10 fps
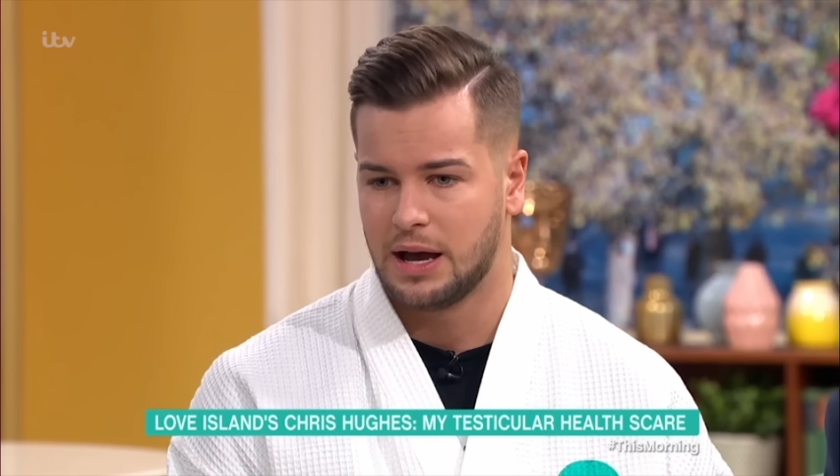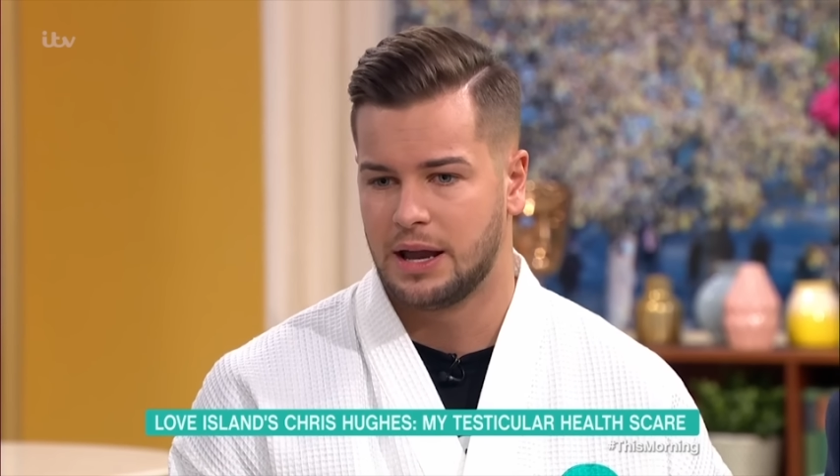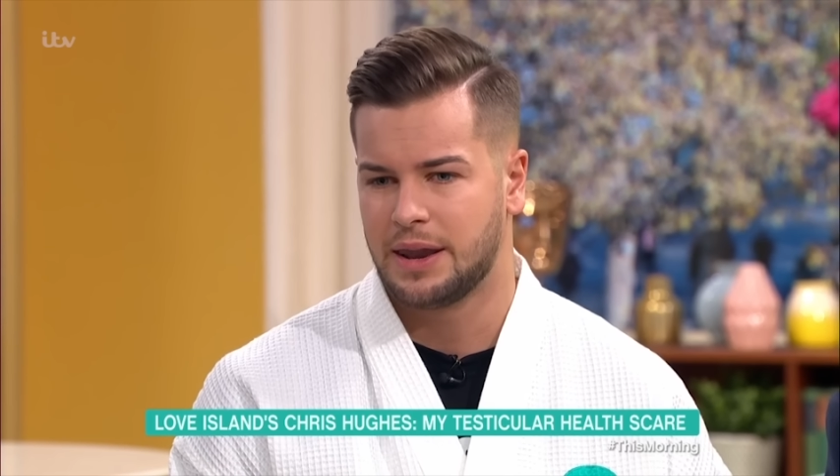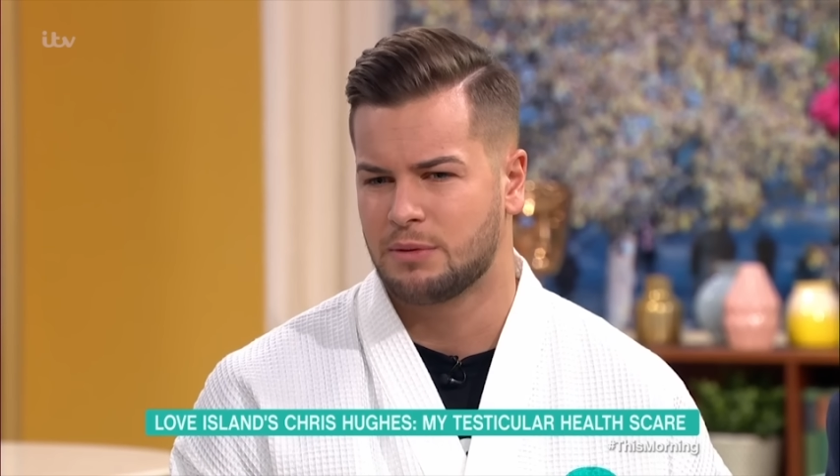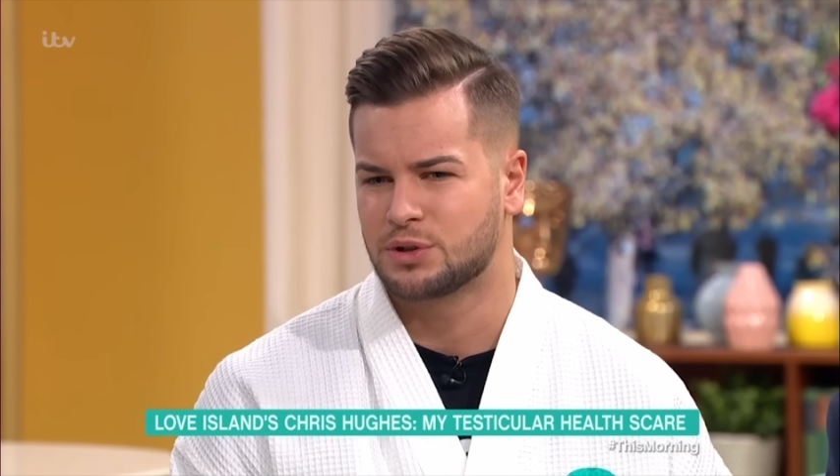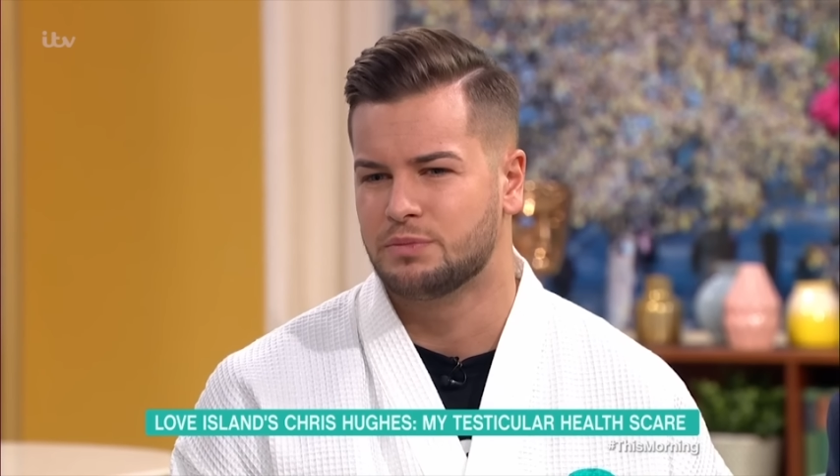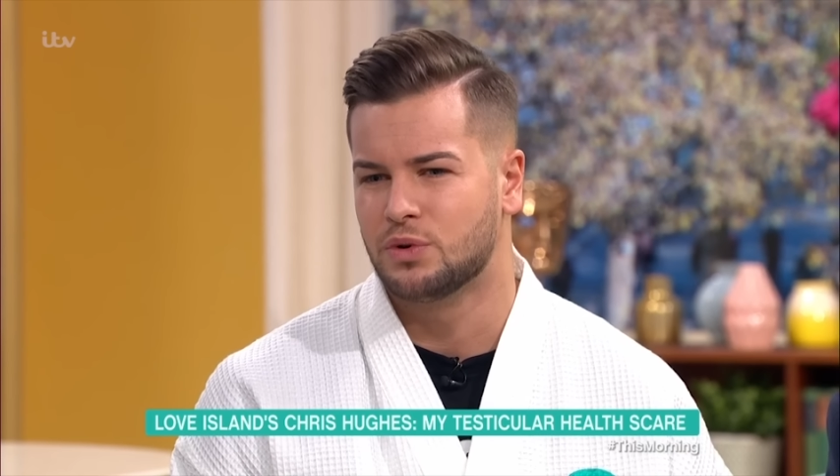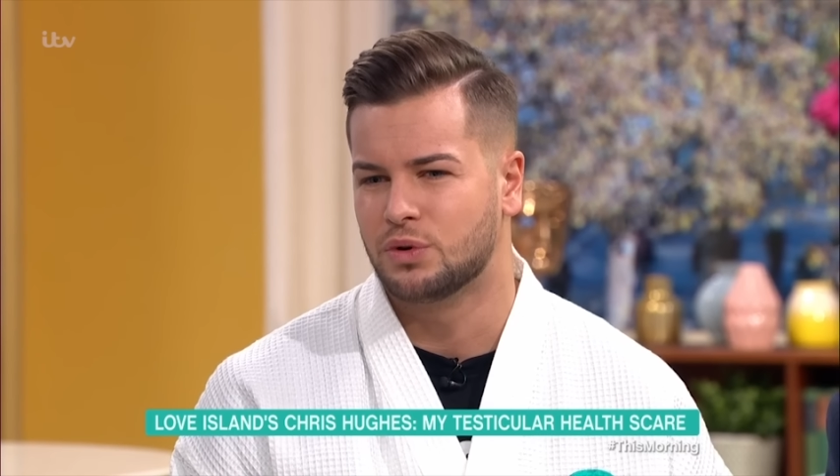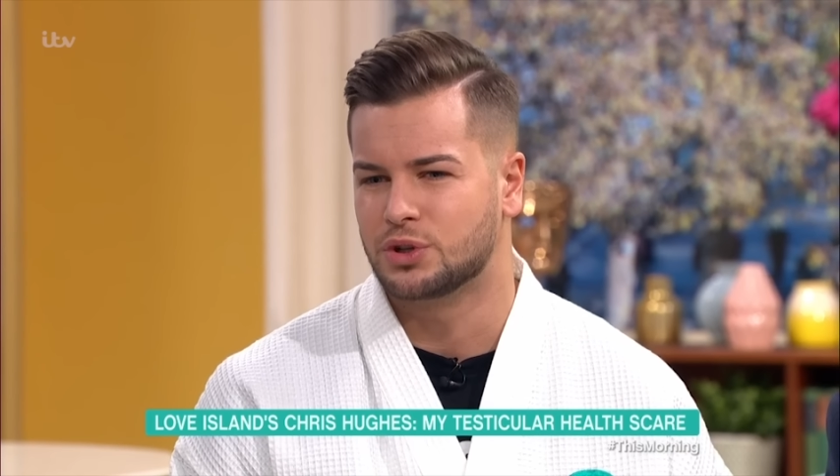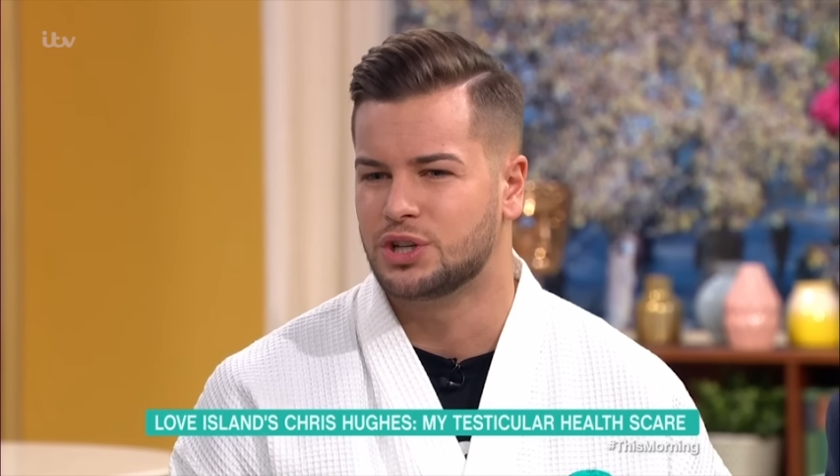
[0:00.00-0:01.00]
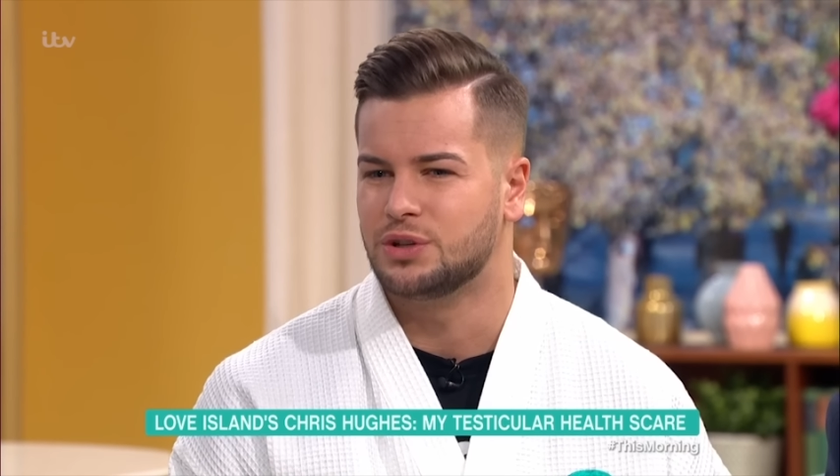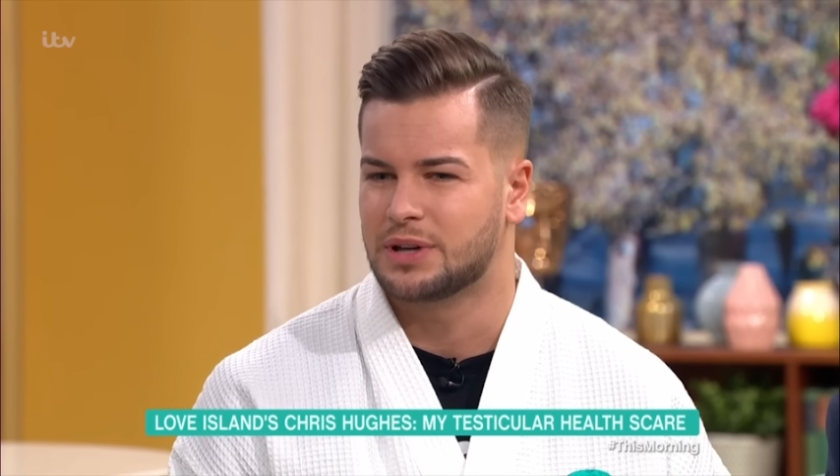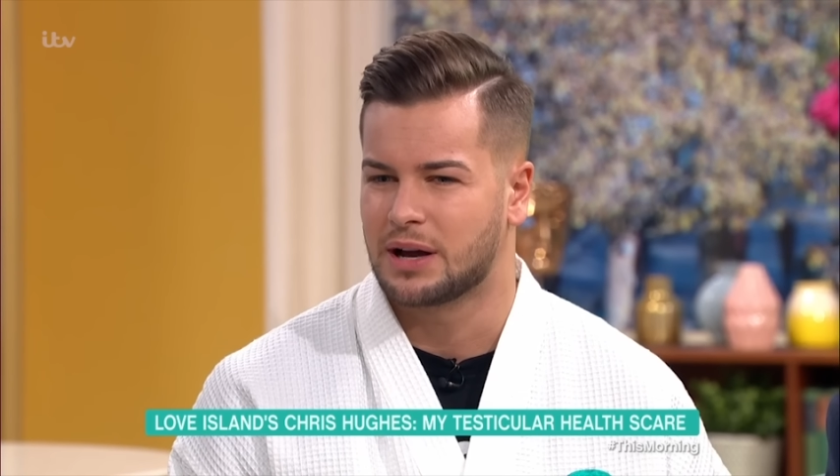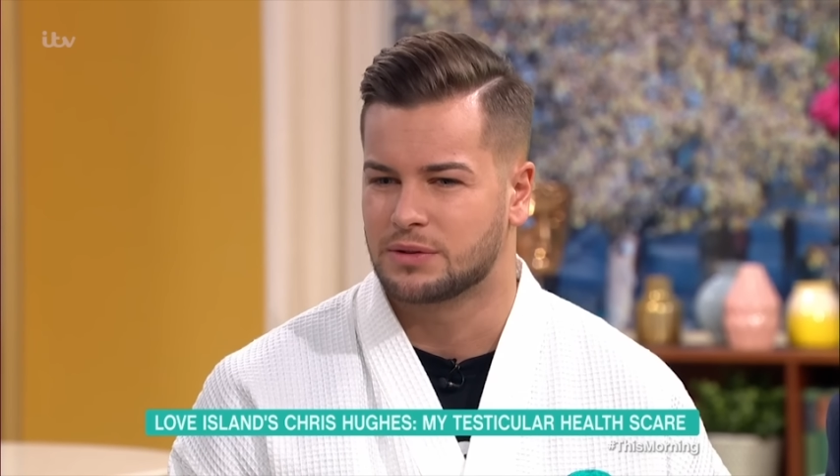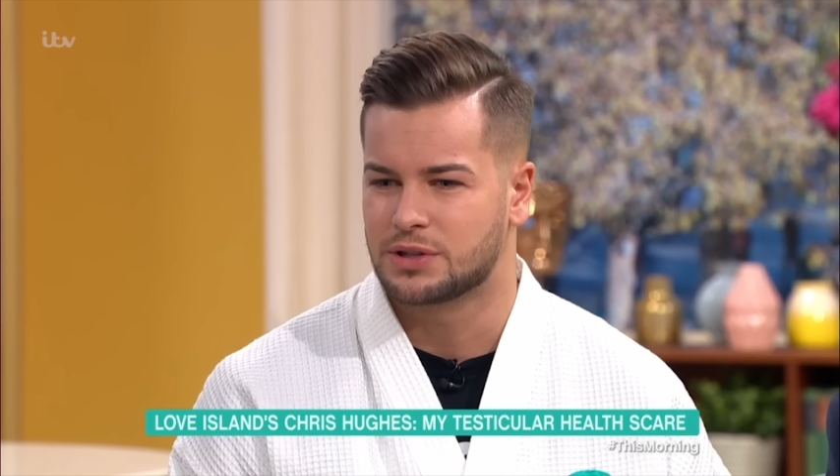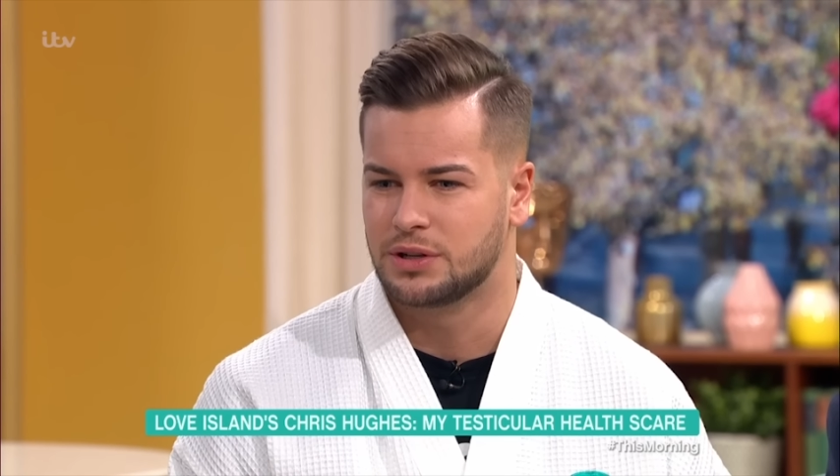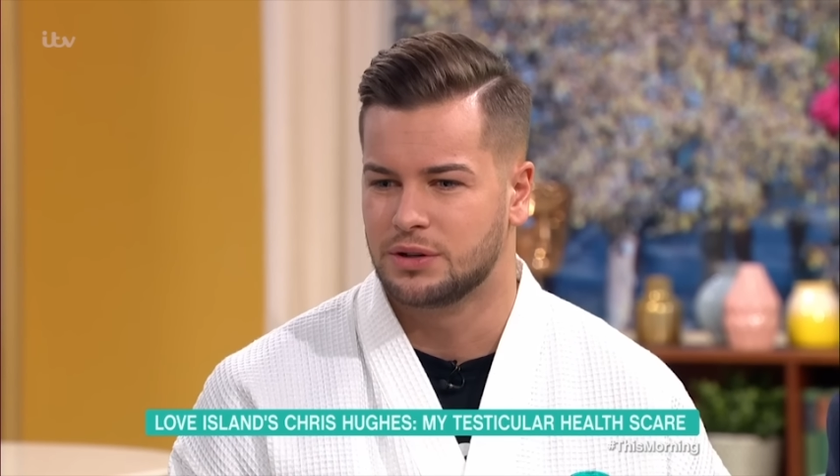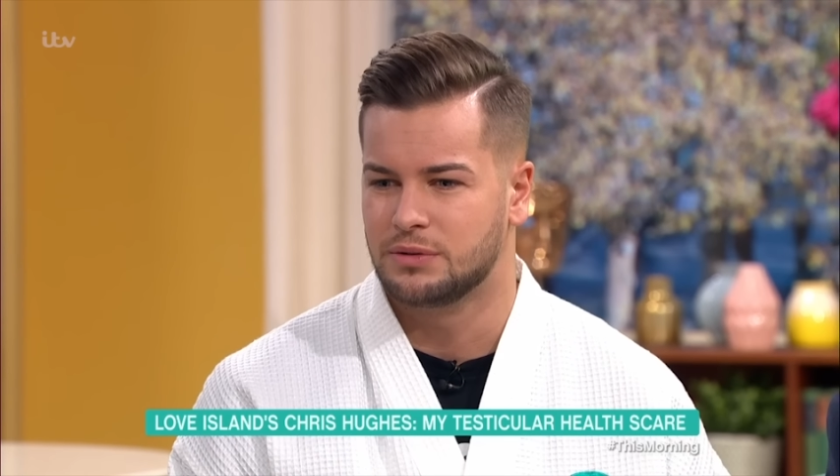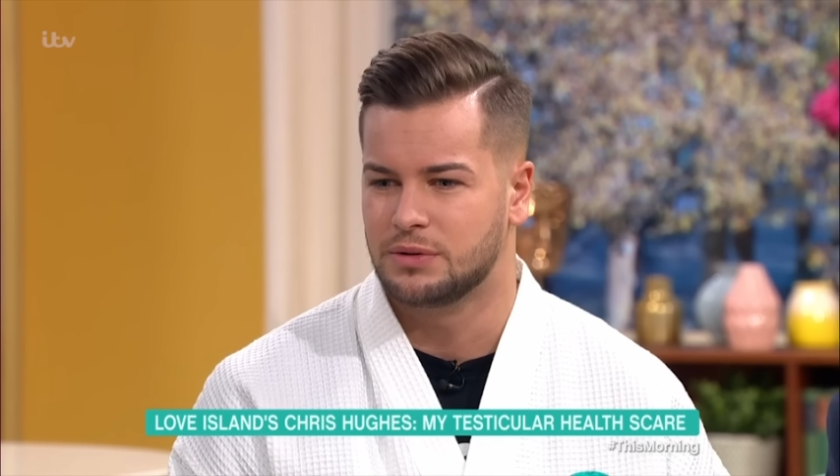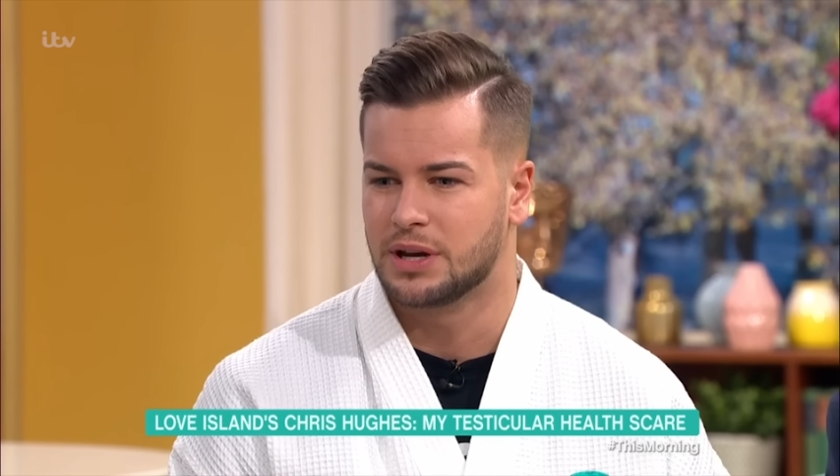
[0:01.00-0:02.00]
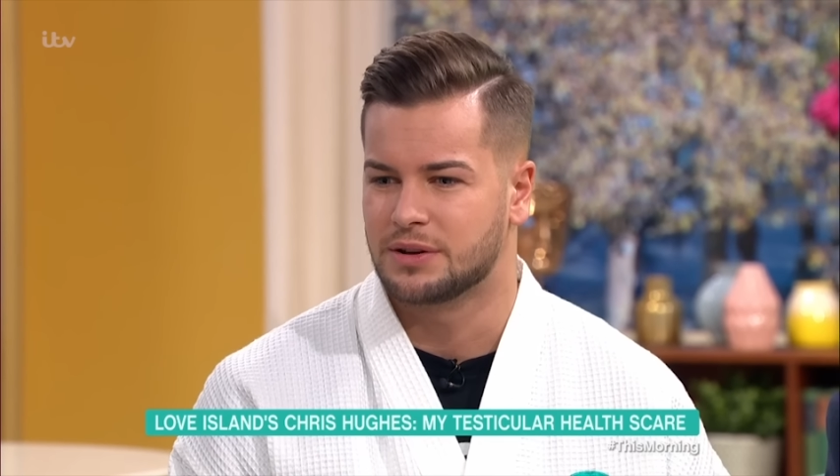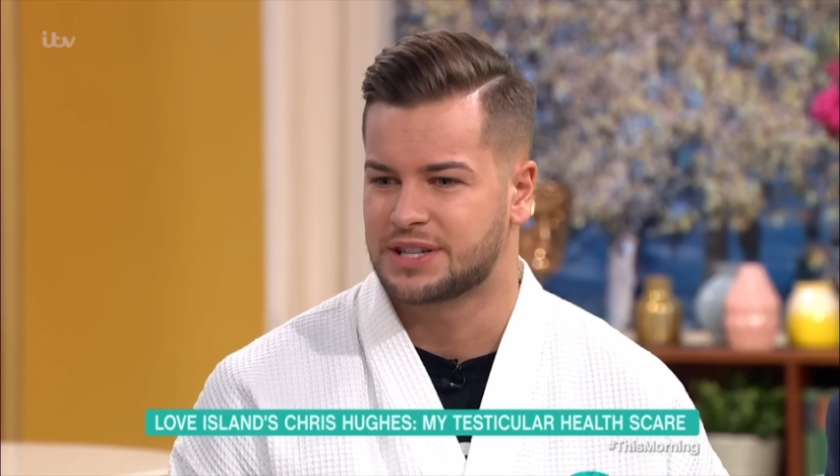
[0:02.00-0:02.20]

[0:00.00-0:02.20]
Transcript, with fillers: And that was more due down to, you know,